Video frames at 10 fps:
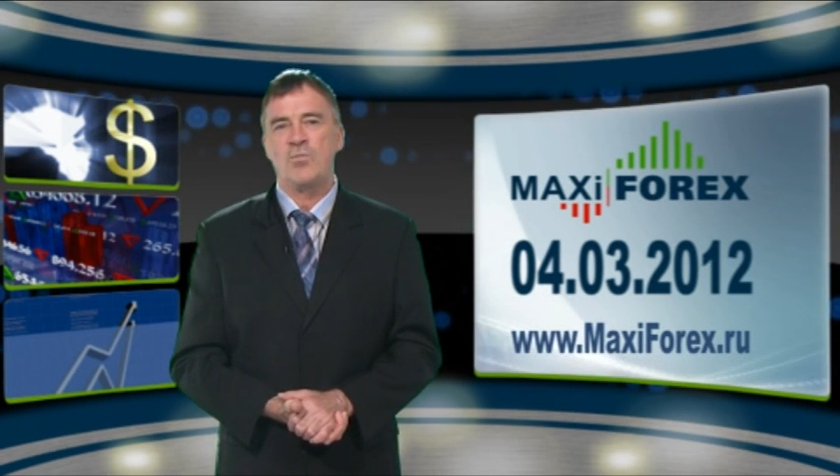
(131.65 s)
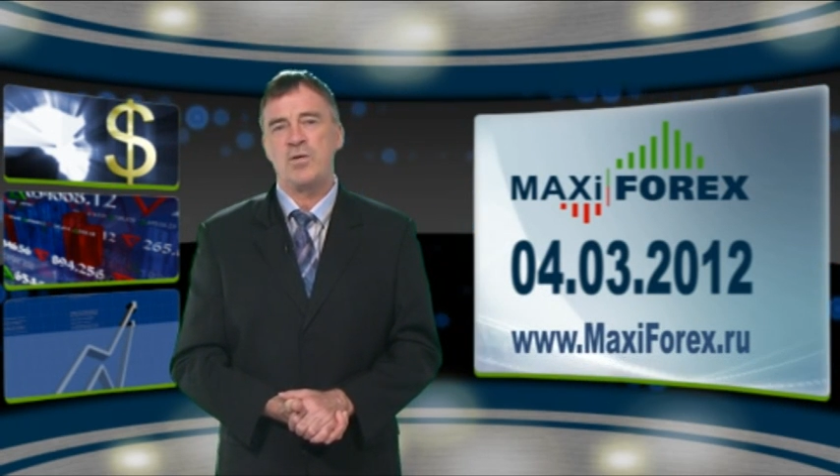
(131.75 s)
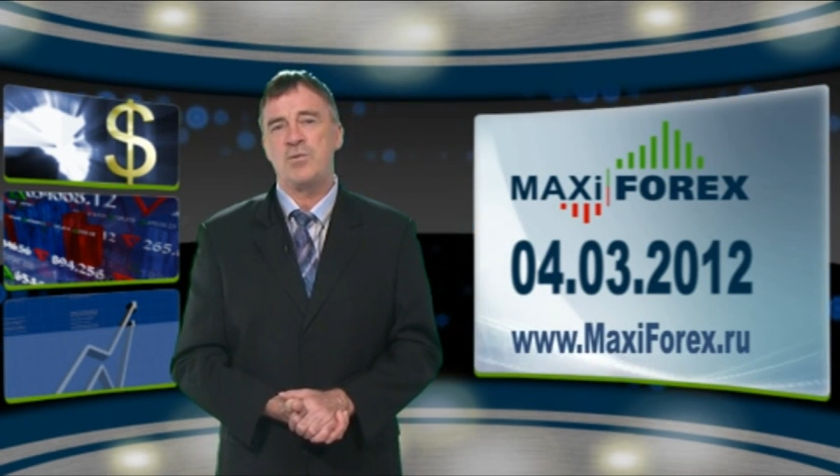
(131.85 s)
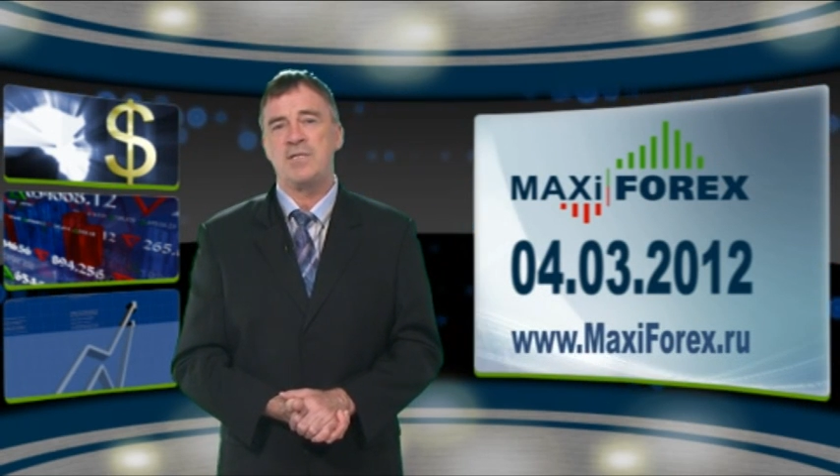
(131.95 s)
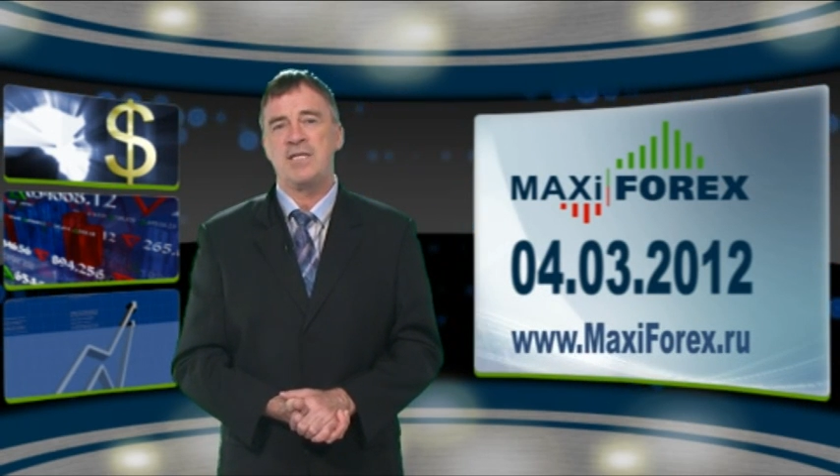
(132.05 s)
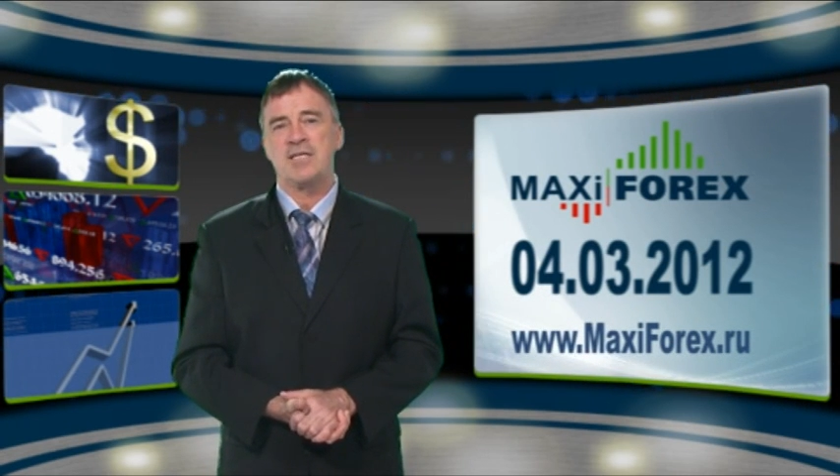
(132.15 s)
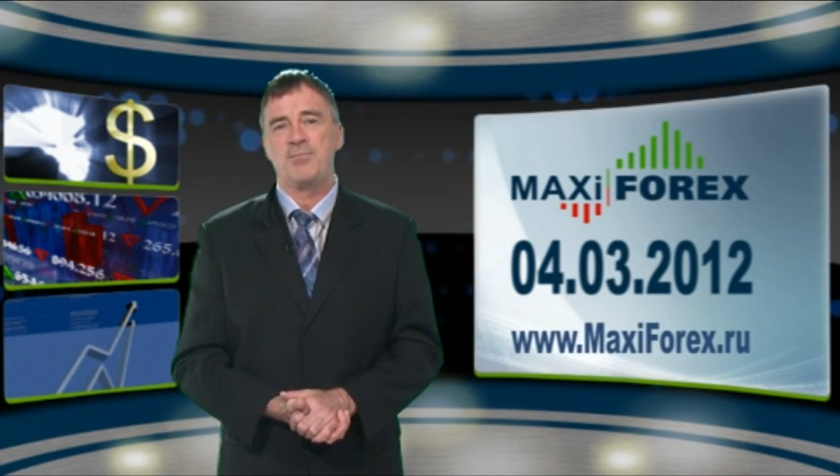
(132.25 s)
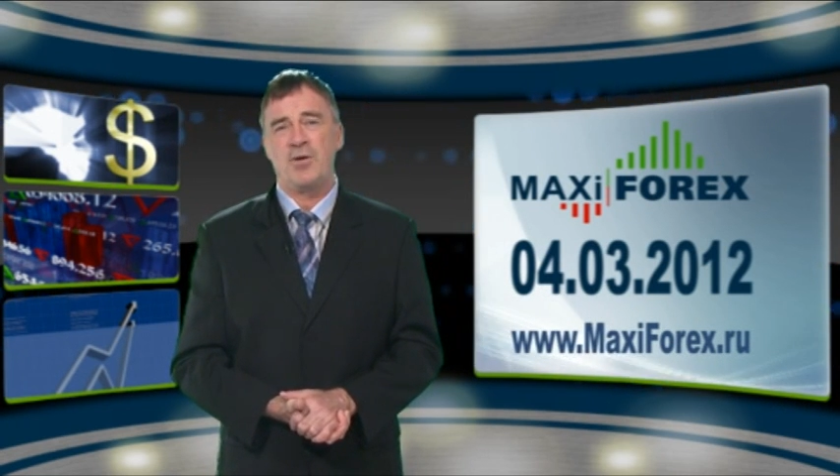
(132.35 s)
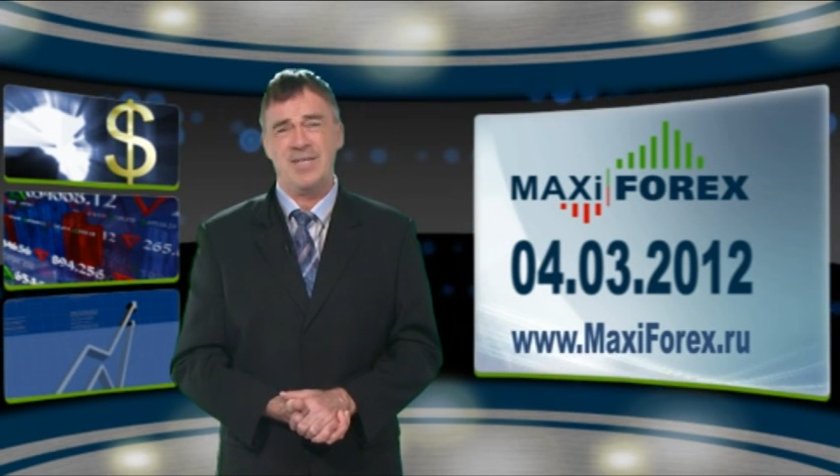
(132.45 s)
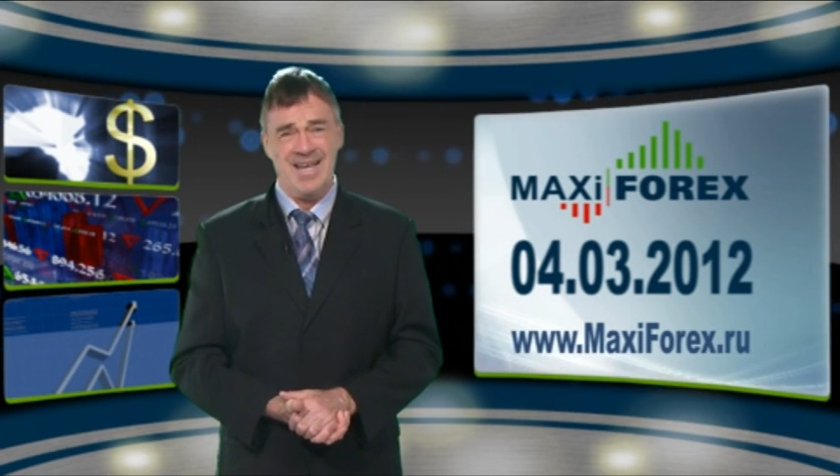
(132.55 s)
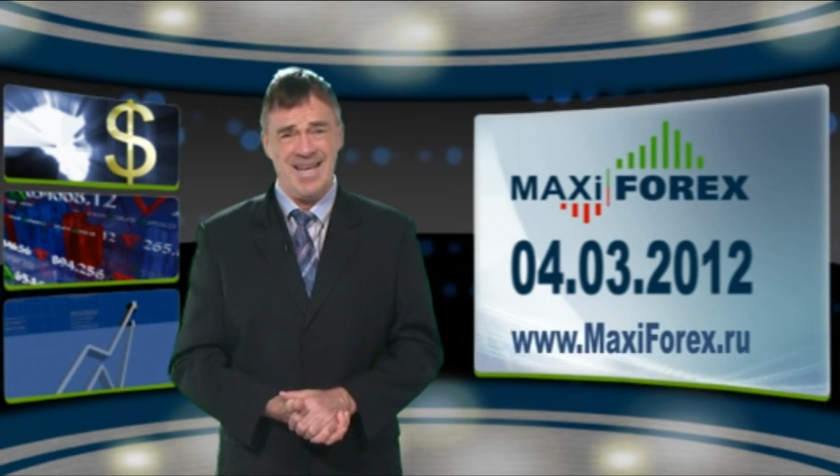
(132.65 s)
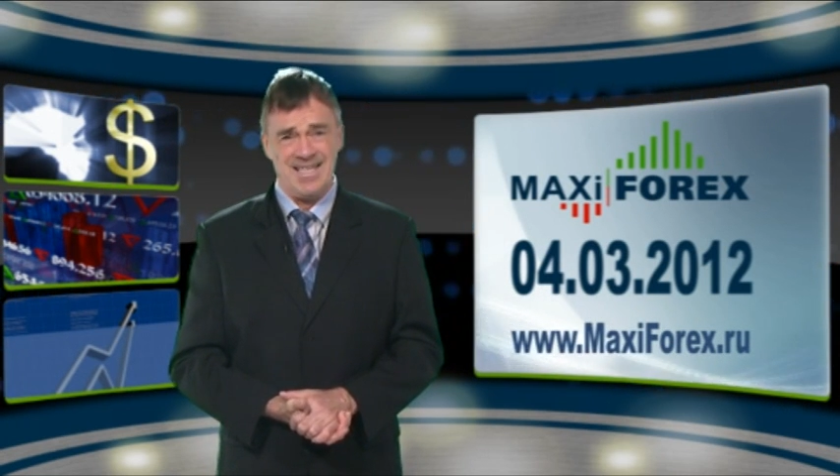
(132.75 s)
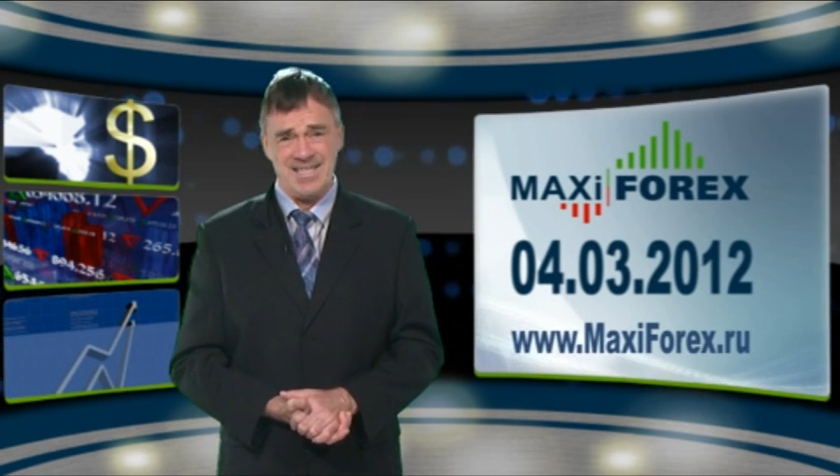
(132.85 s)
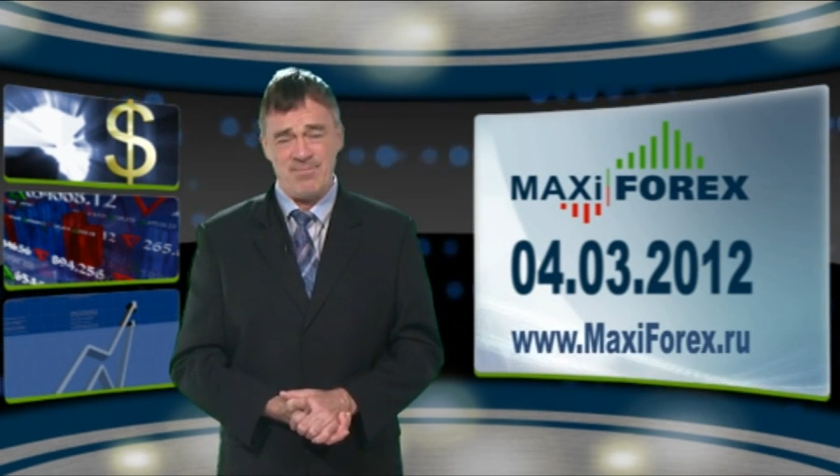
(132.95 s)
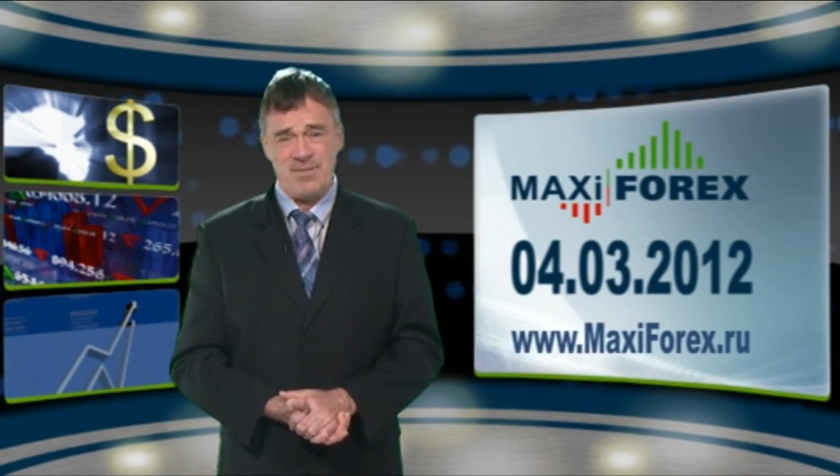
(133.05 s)

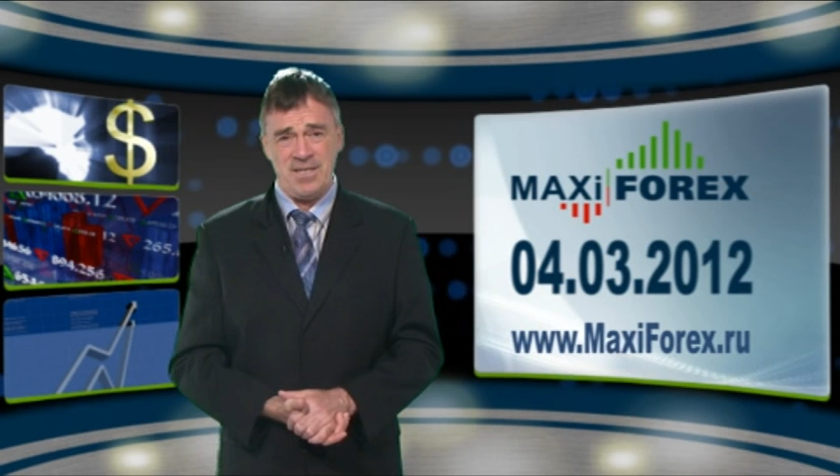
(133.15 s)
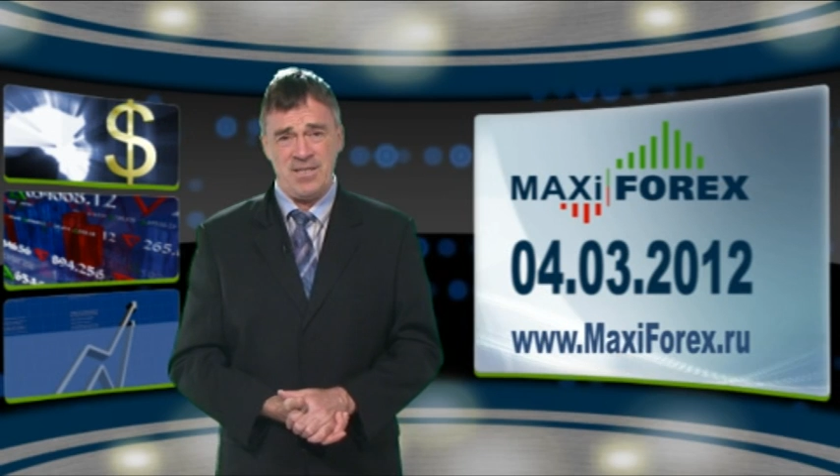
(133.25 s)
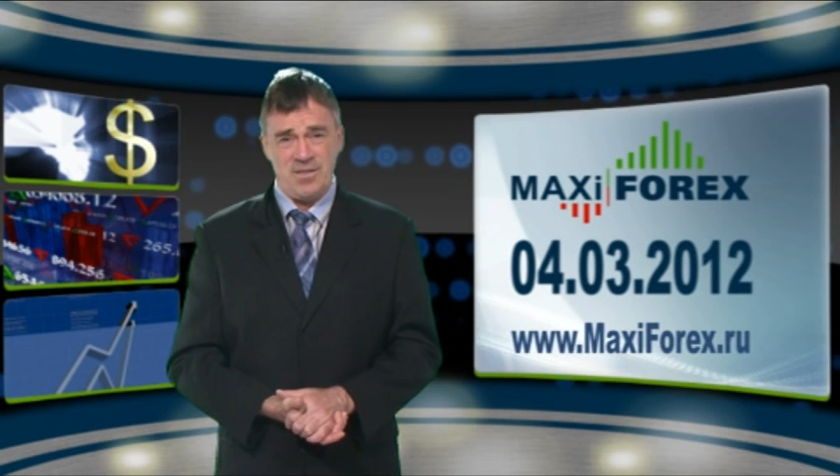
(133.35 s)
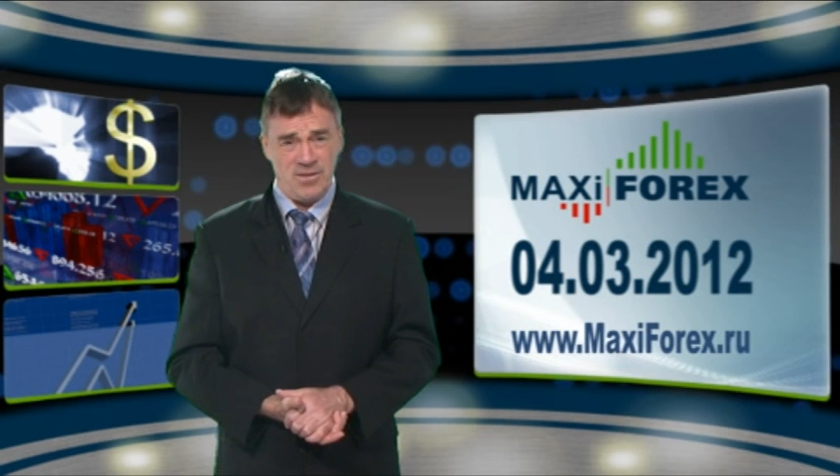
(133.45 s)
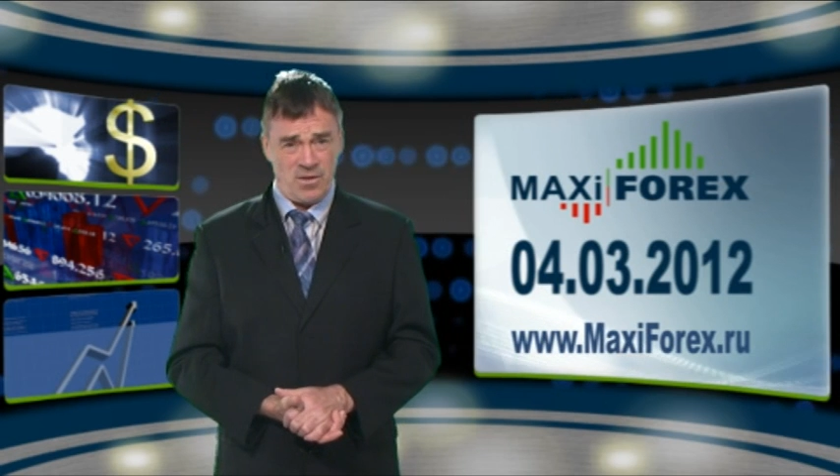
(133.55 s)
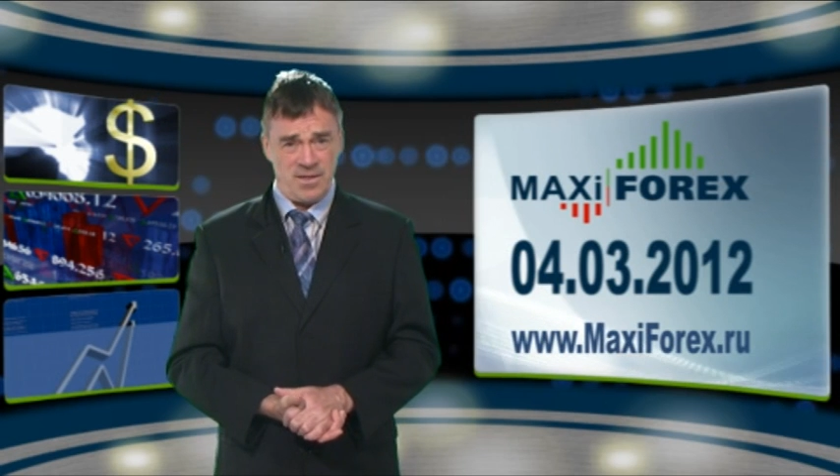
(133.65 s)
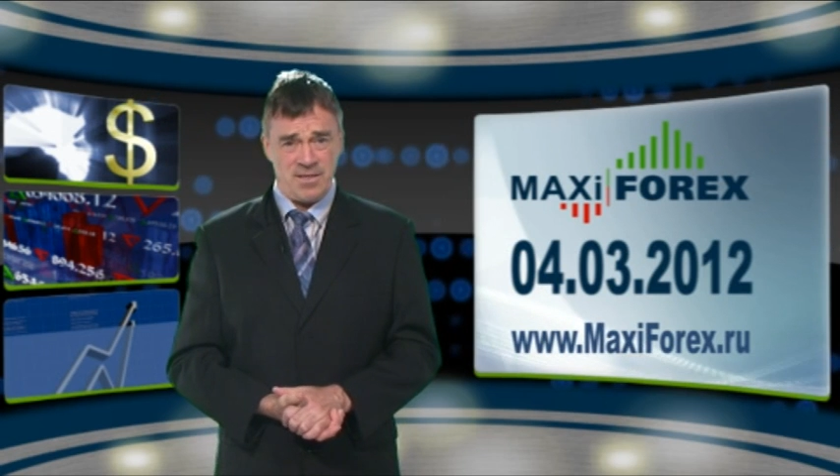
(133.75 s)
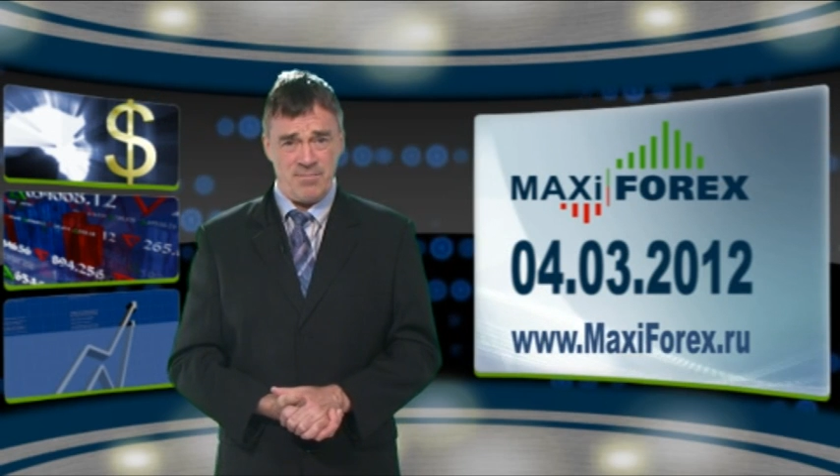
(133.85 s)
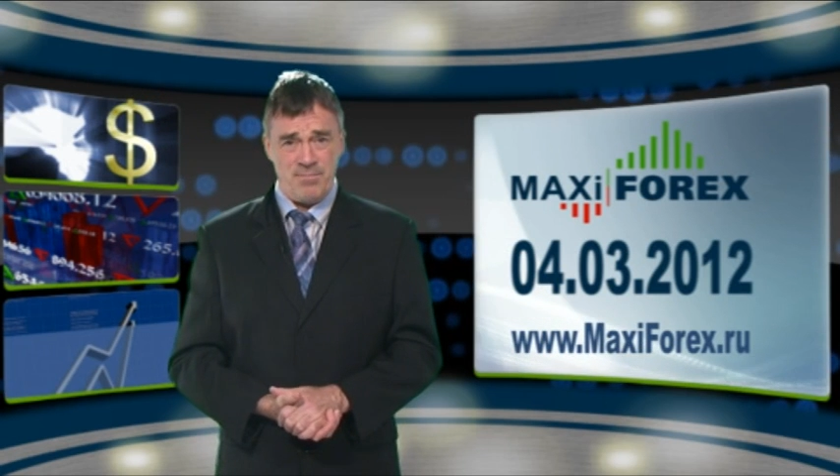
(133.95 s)
$106.70